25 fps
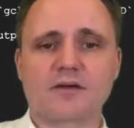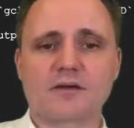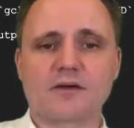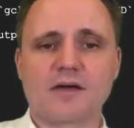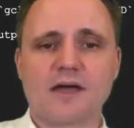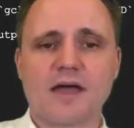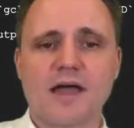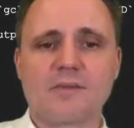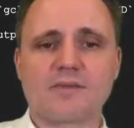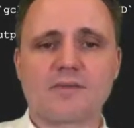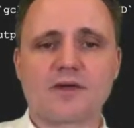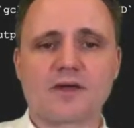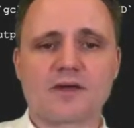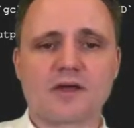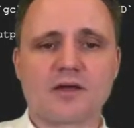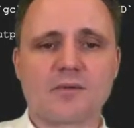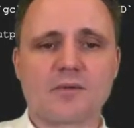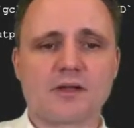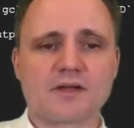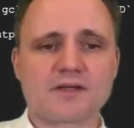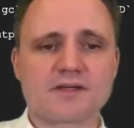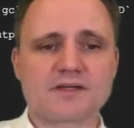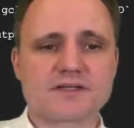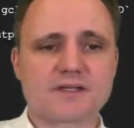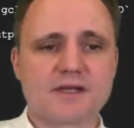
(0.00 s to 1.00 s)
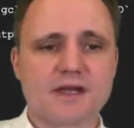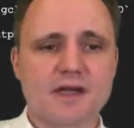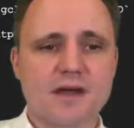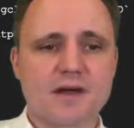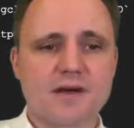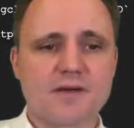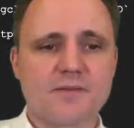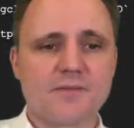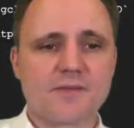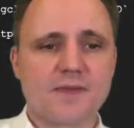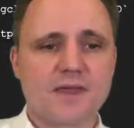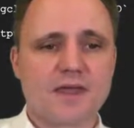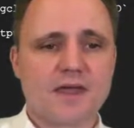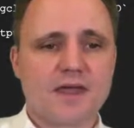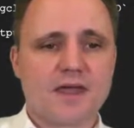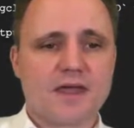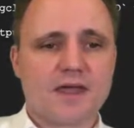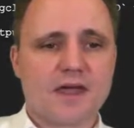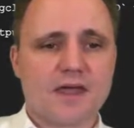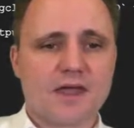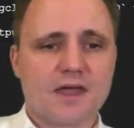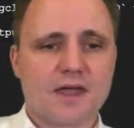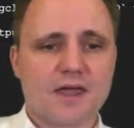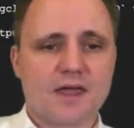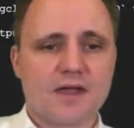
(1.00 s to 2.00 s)
App.yaml is there,
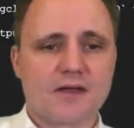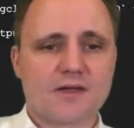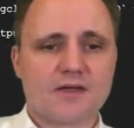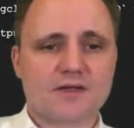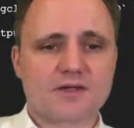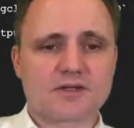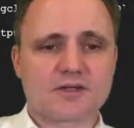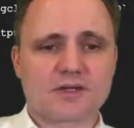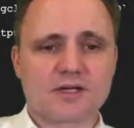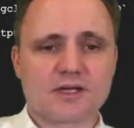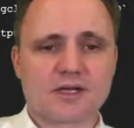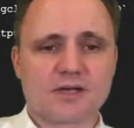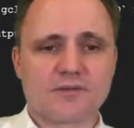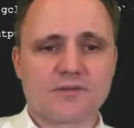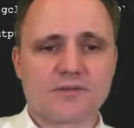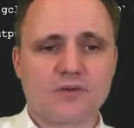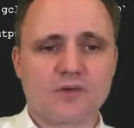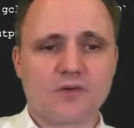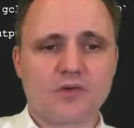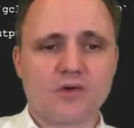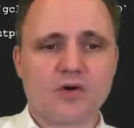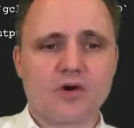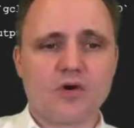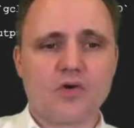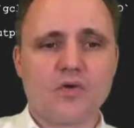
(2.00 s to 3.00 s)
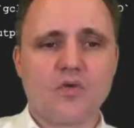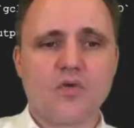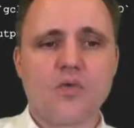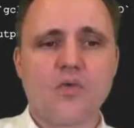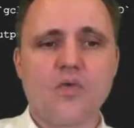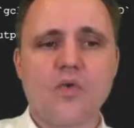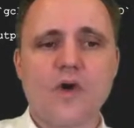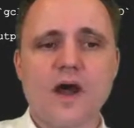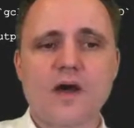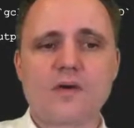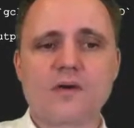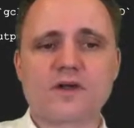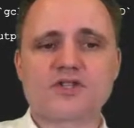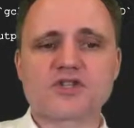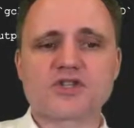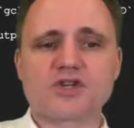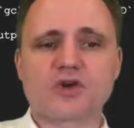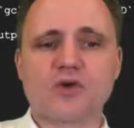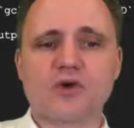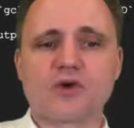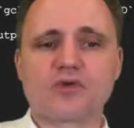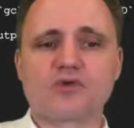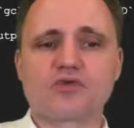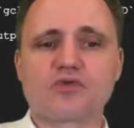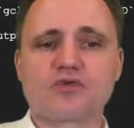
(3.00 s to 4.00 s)
and it's going to give you where it's
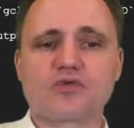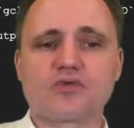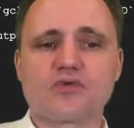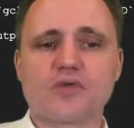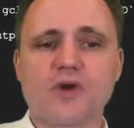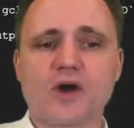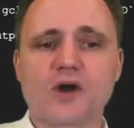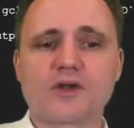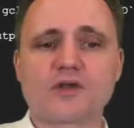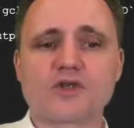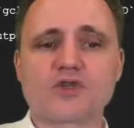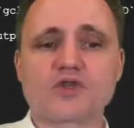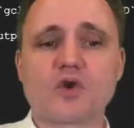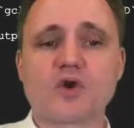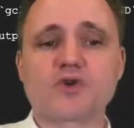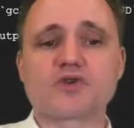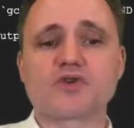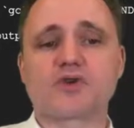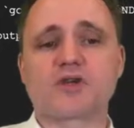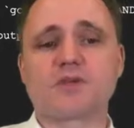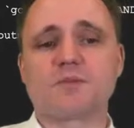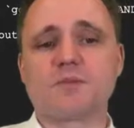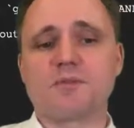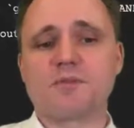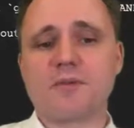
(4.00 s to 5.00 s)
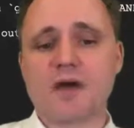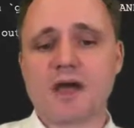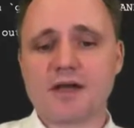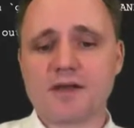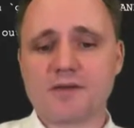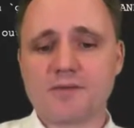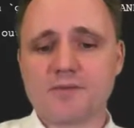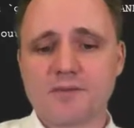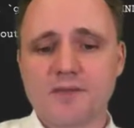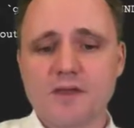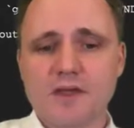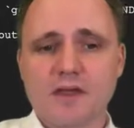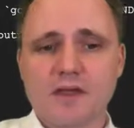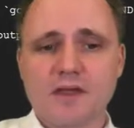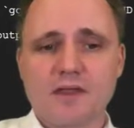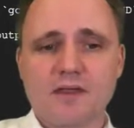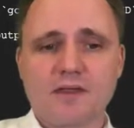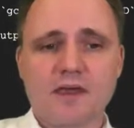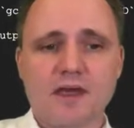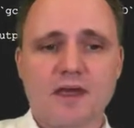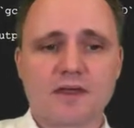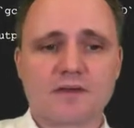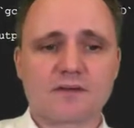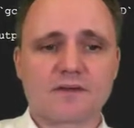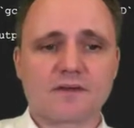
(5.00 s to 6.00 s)
going to run. So also keep in mind
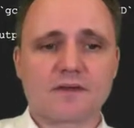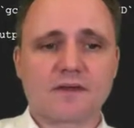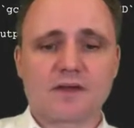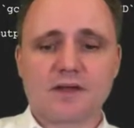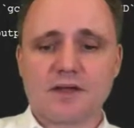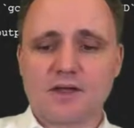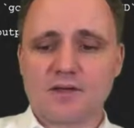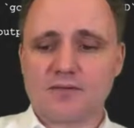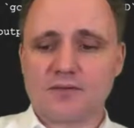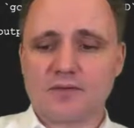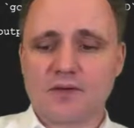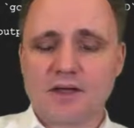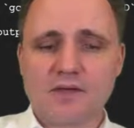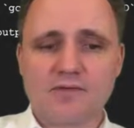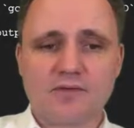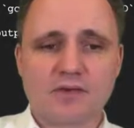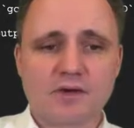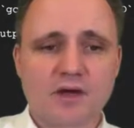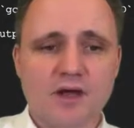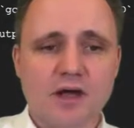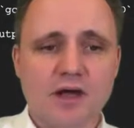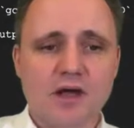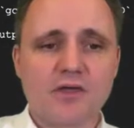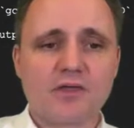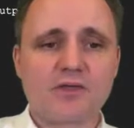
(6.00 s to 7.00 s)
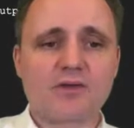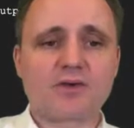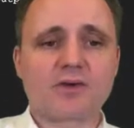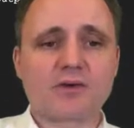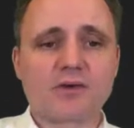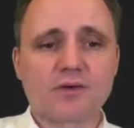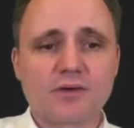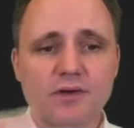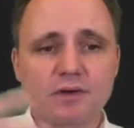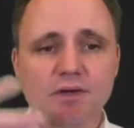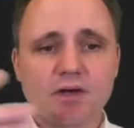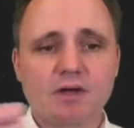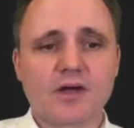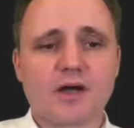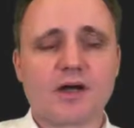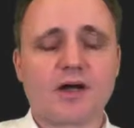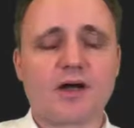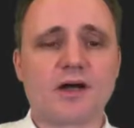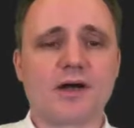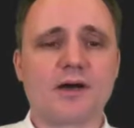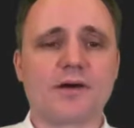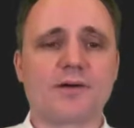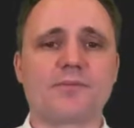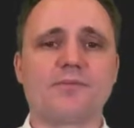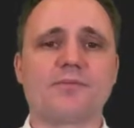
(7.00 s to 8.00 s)
that if you have another
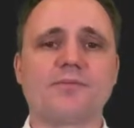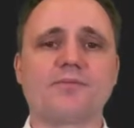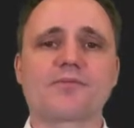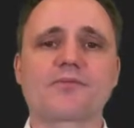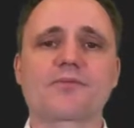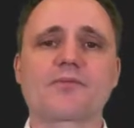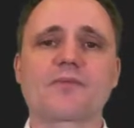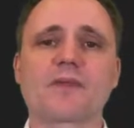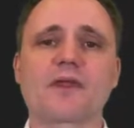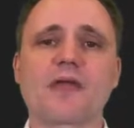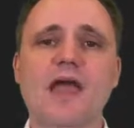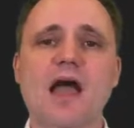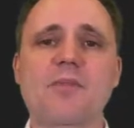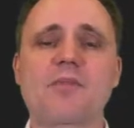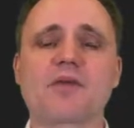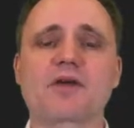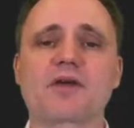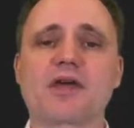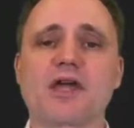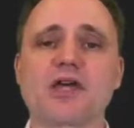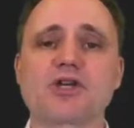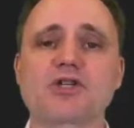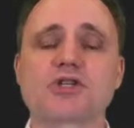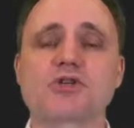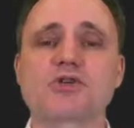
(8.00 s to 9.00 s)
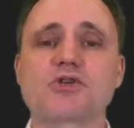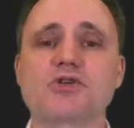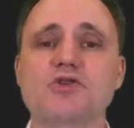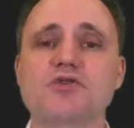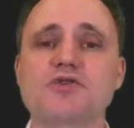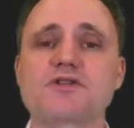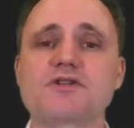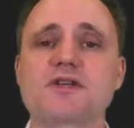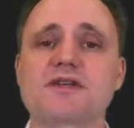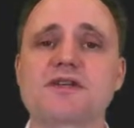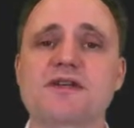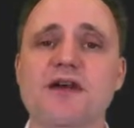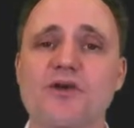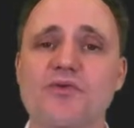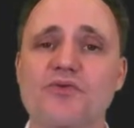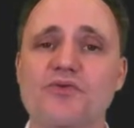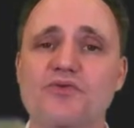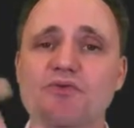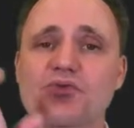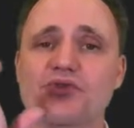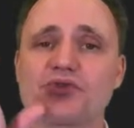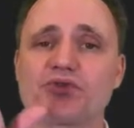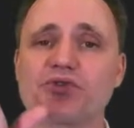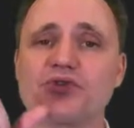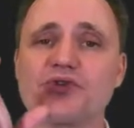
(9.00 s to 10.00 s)
application using that
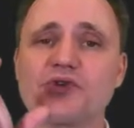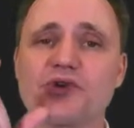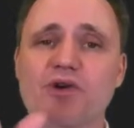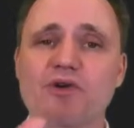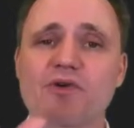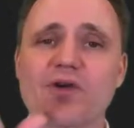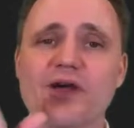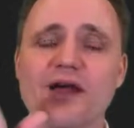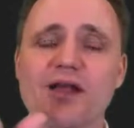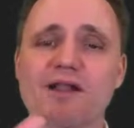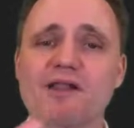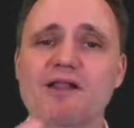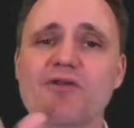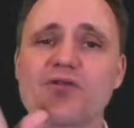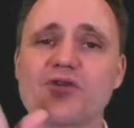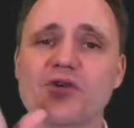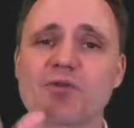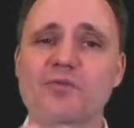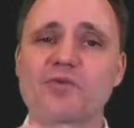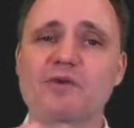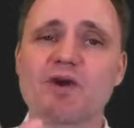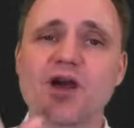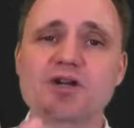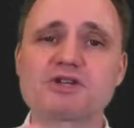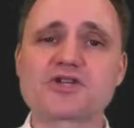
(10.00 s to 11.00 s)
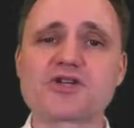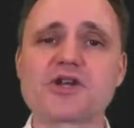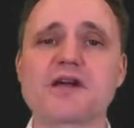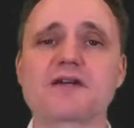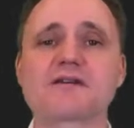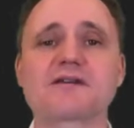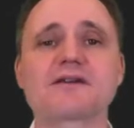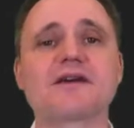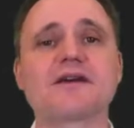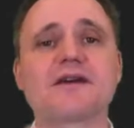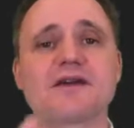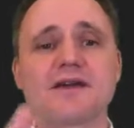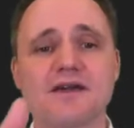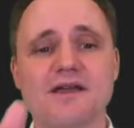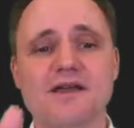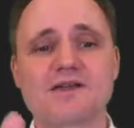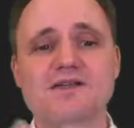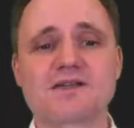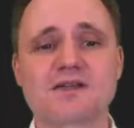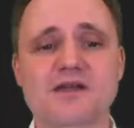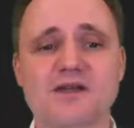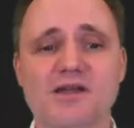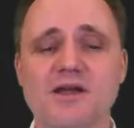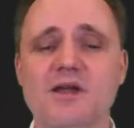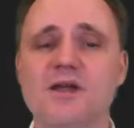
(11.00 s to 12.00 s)
root URL of your project, it's
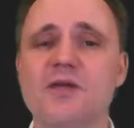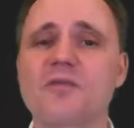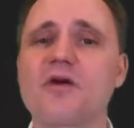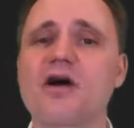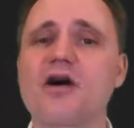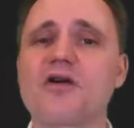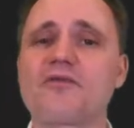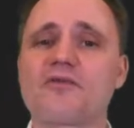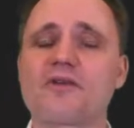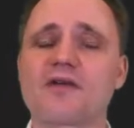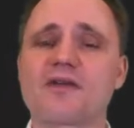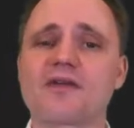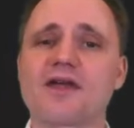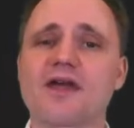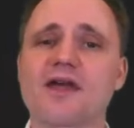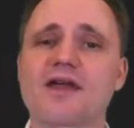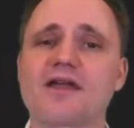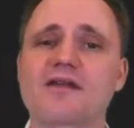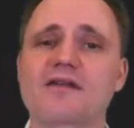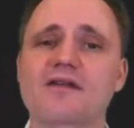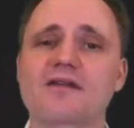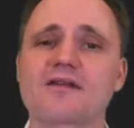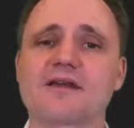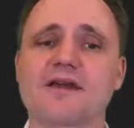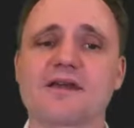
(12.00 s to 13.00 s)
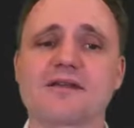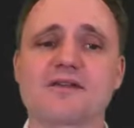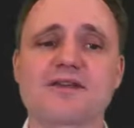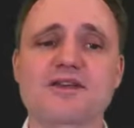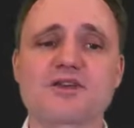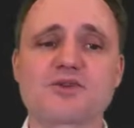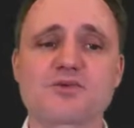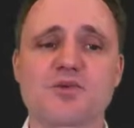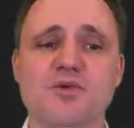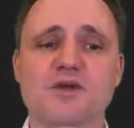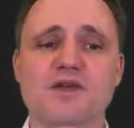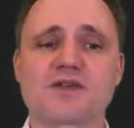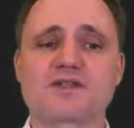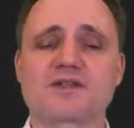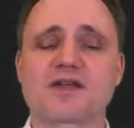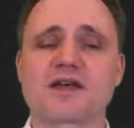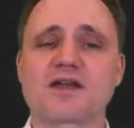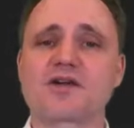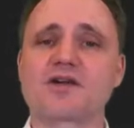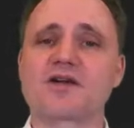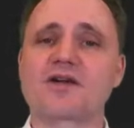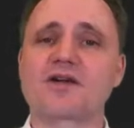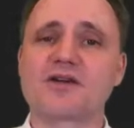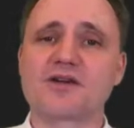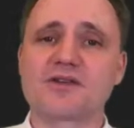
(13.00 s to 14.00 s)
going to kick them off, and this one is going
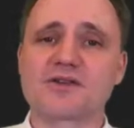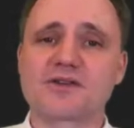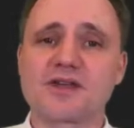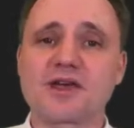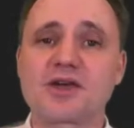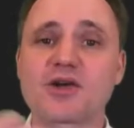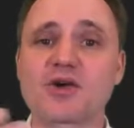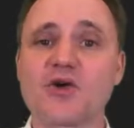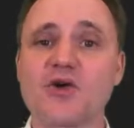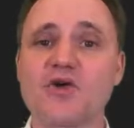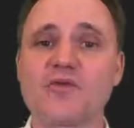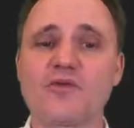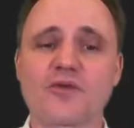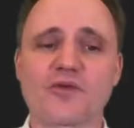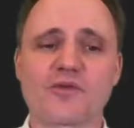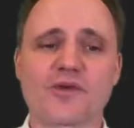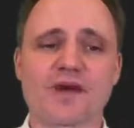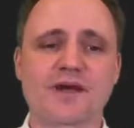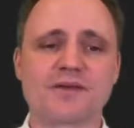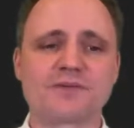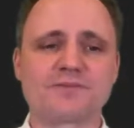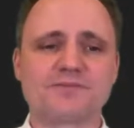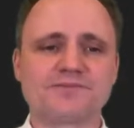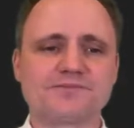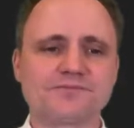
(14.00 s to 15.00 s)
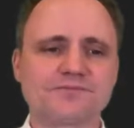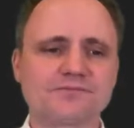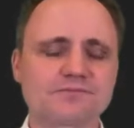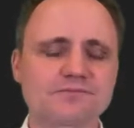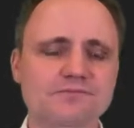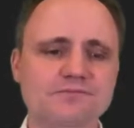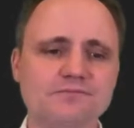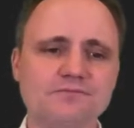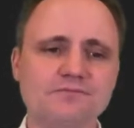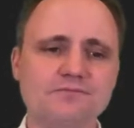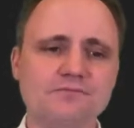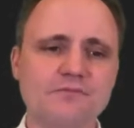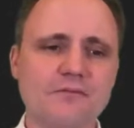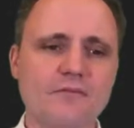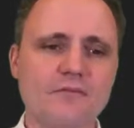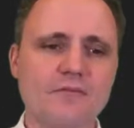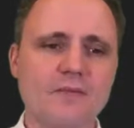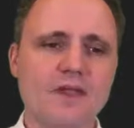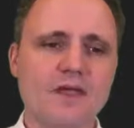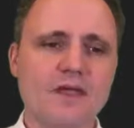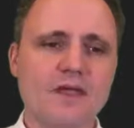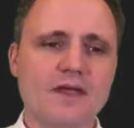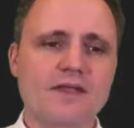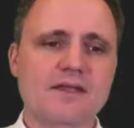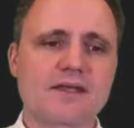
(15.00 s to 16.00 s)
to take over, right?
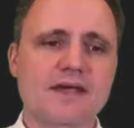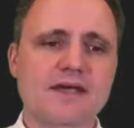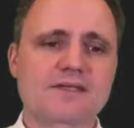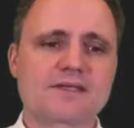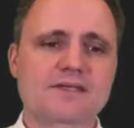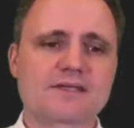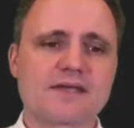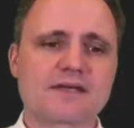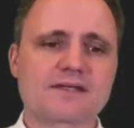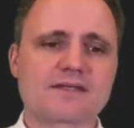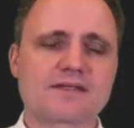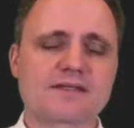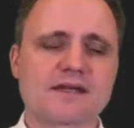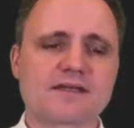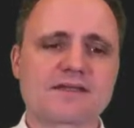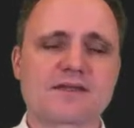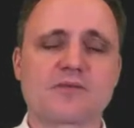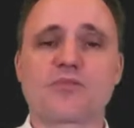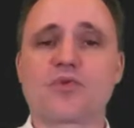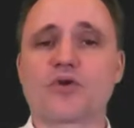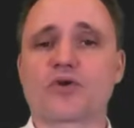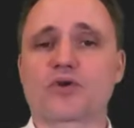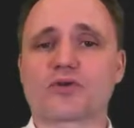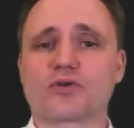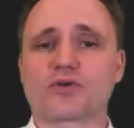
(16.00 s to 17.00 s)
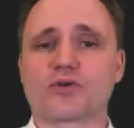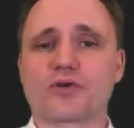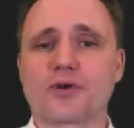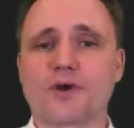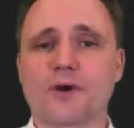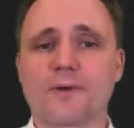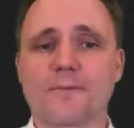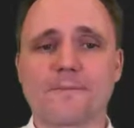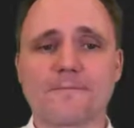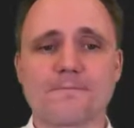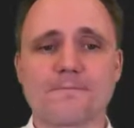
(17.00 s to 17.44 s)
That's important to know.